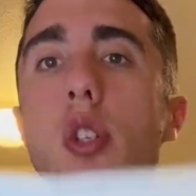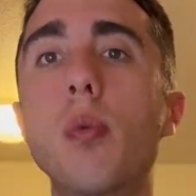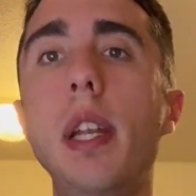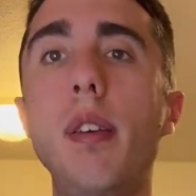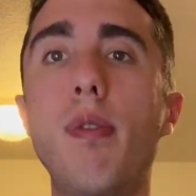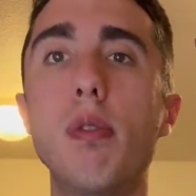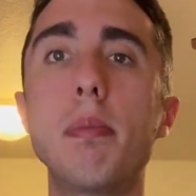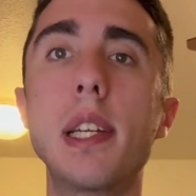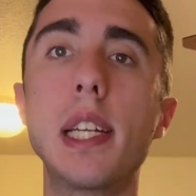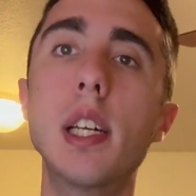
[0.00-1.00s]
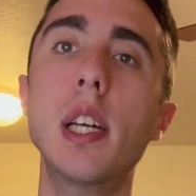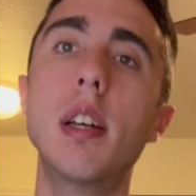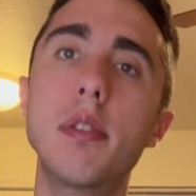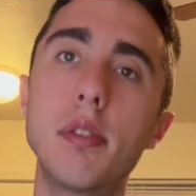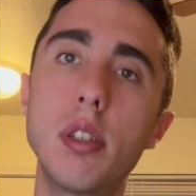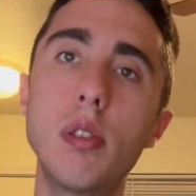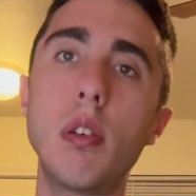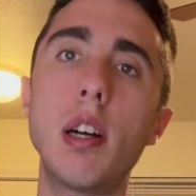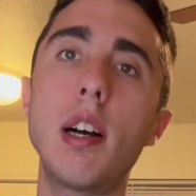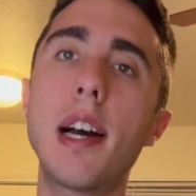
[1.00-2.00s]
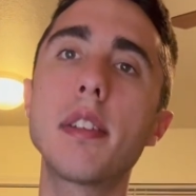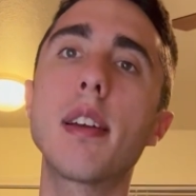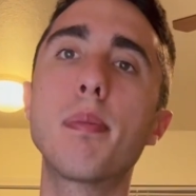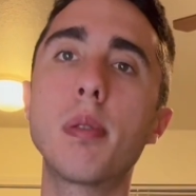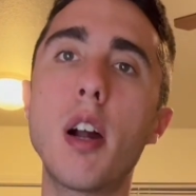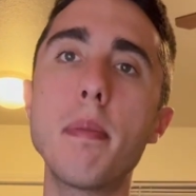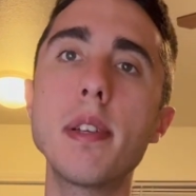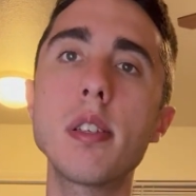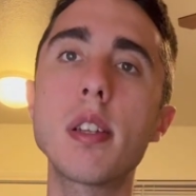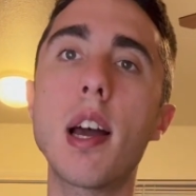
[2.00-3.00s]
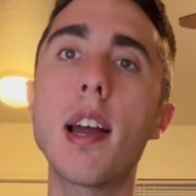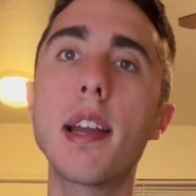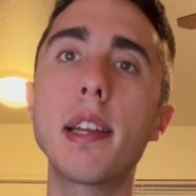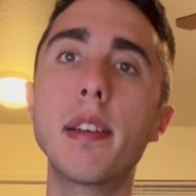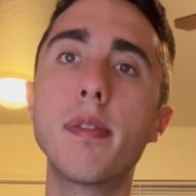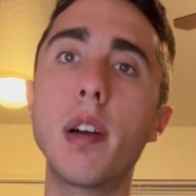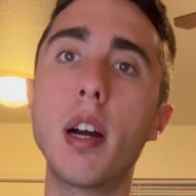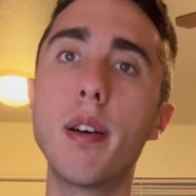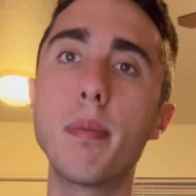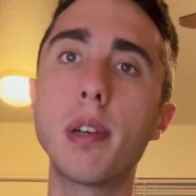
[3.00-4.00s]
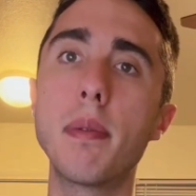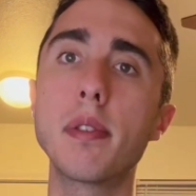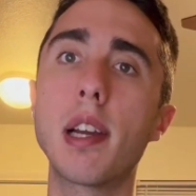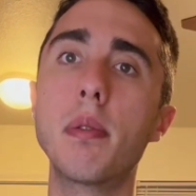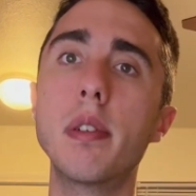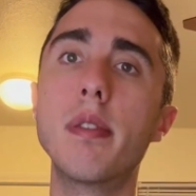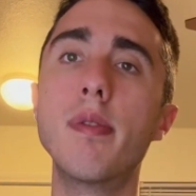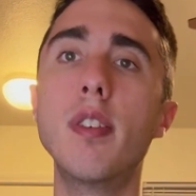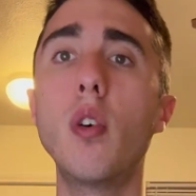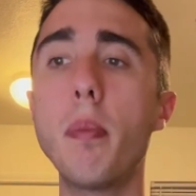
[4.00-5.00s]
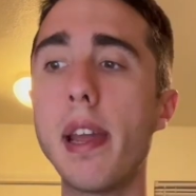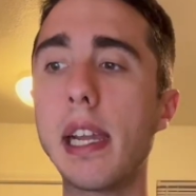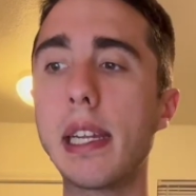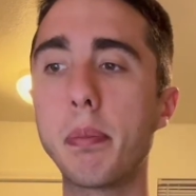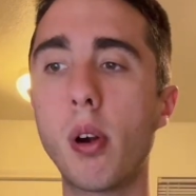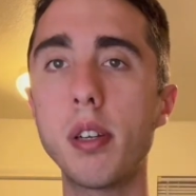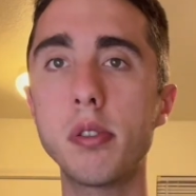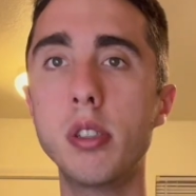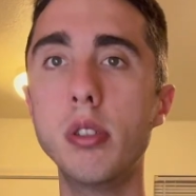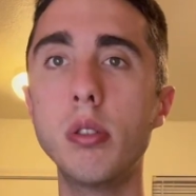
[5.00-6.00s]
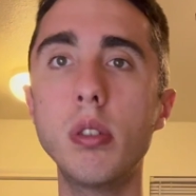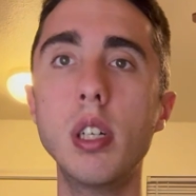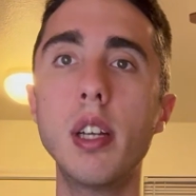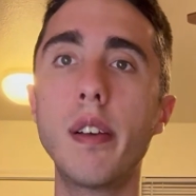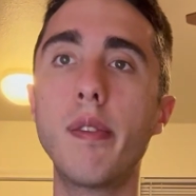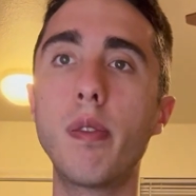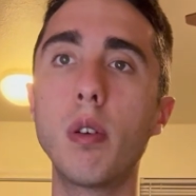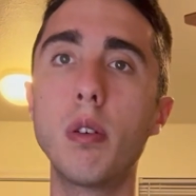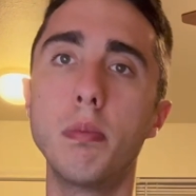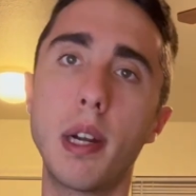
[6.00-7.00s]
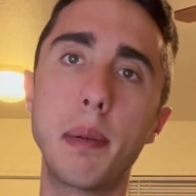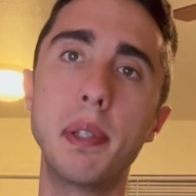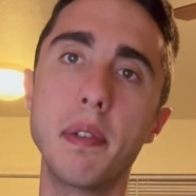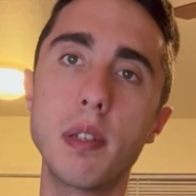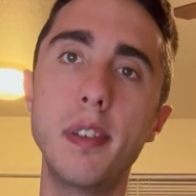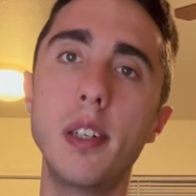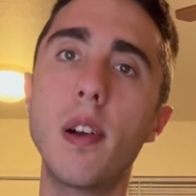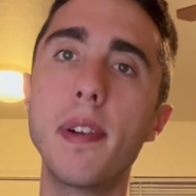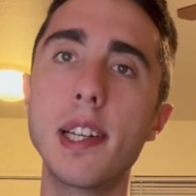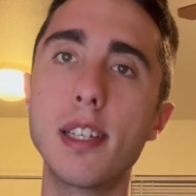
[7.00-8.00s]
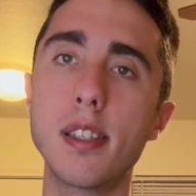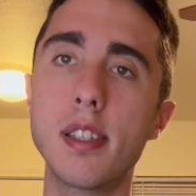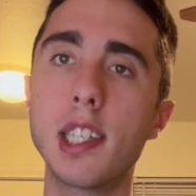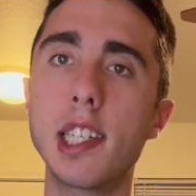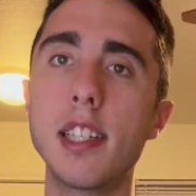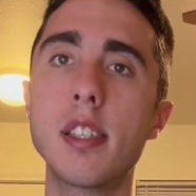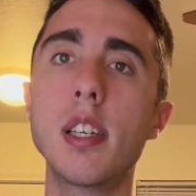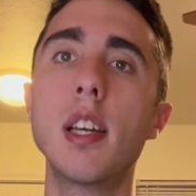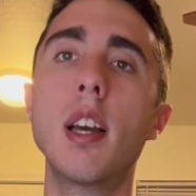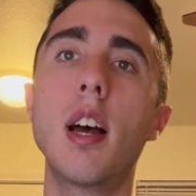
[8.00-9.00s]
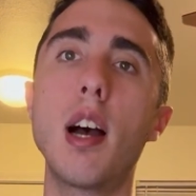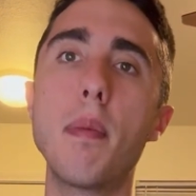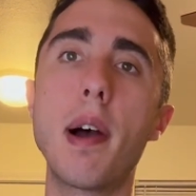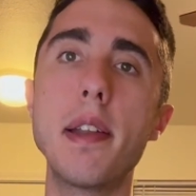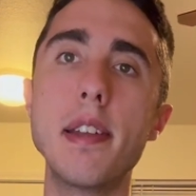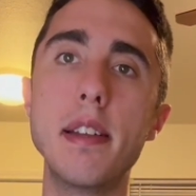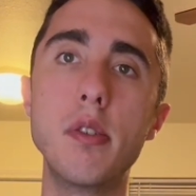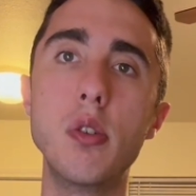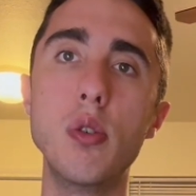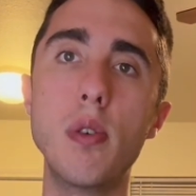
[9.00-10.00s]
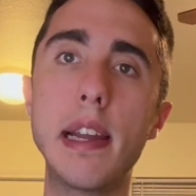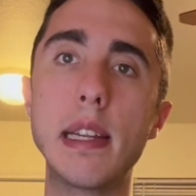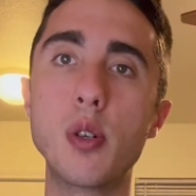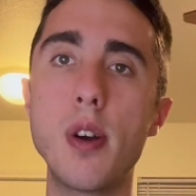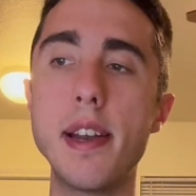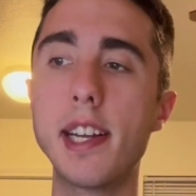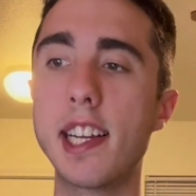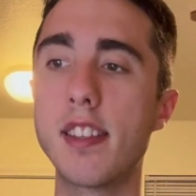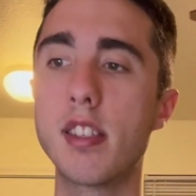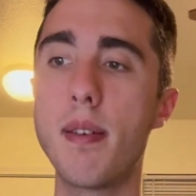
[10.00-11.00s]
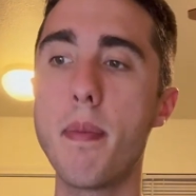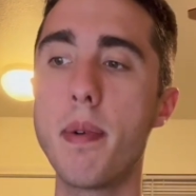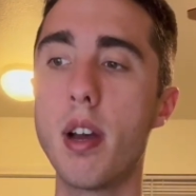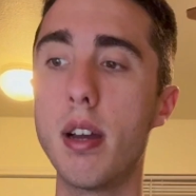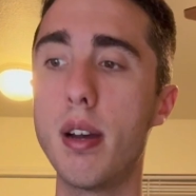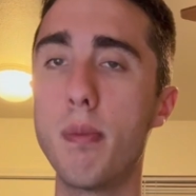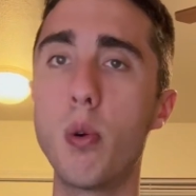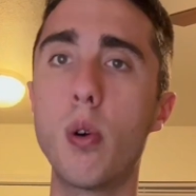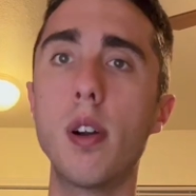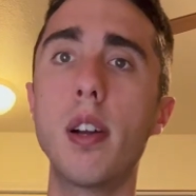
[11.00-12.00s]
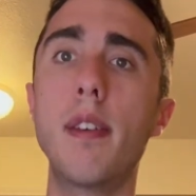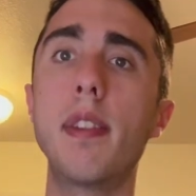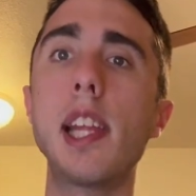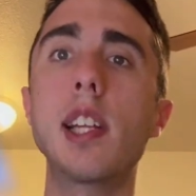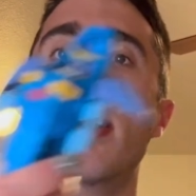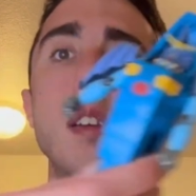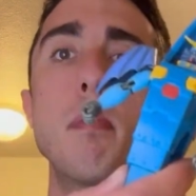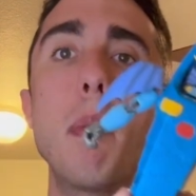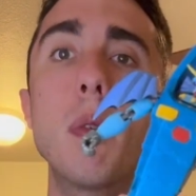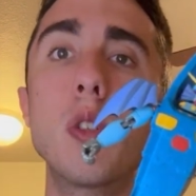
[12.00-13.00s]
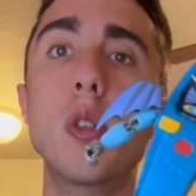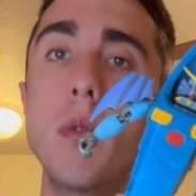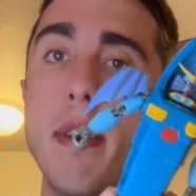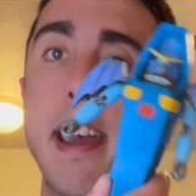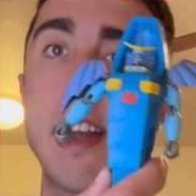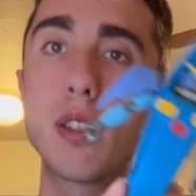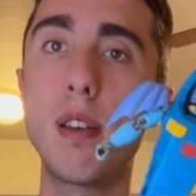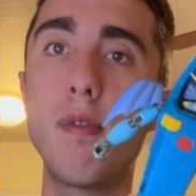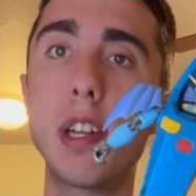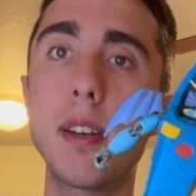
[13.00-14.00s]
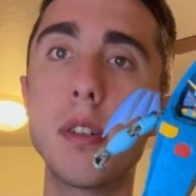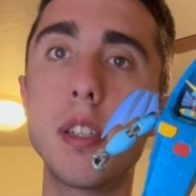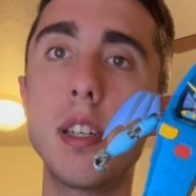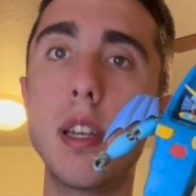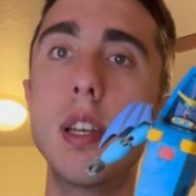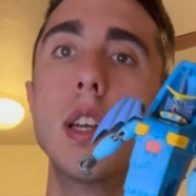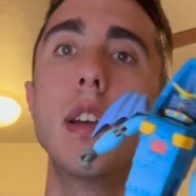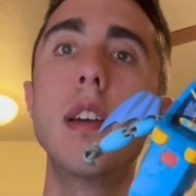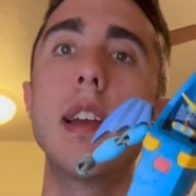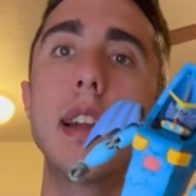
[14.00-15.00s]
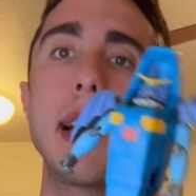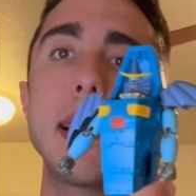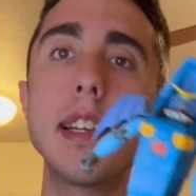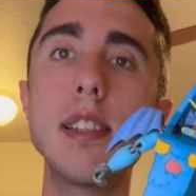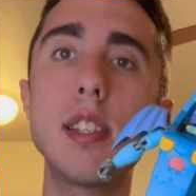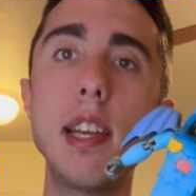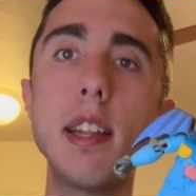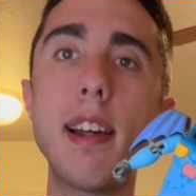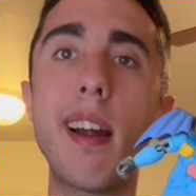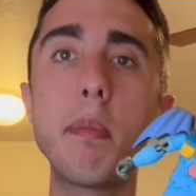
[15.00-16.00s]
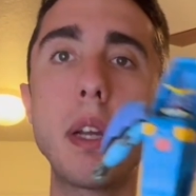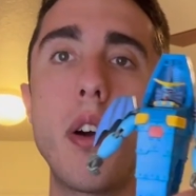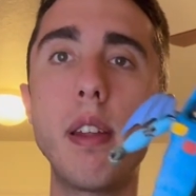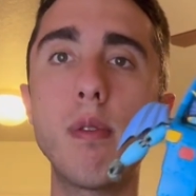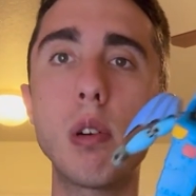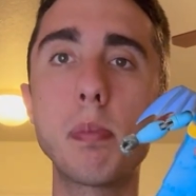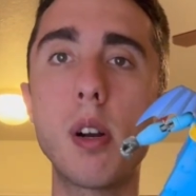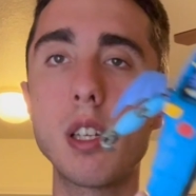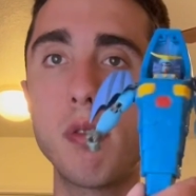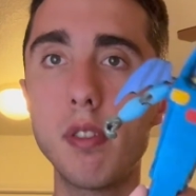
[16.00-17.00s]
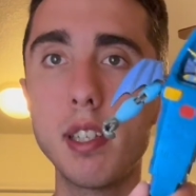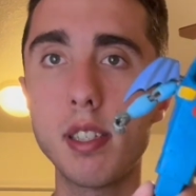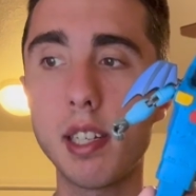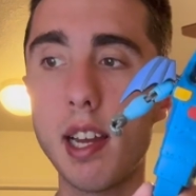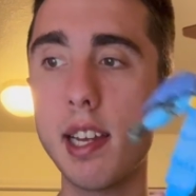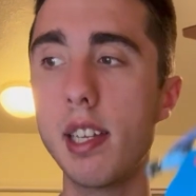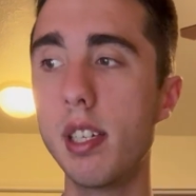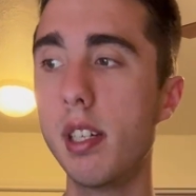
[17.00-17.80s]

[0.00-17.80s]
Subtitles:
waiting for me. So as I promised, I would film a part 2 for my previous video if you didn't see it. I did do a trade to get some more of the Gundam Mobile Suit and action figures in. And I did say that I'll be hunting for parts for this guy.